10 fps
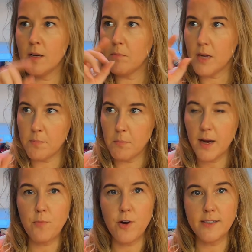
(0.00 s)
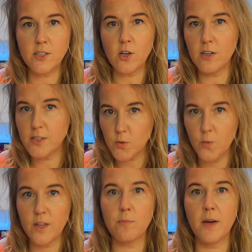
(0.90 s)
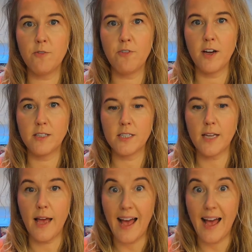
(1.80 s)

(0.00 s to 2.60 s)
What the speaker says: in my brand colors with my font,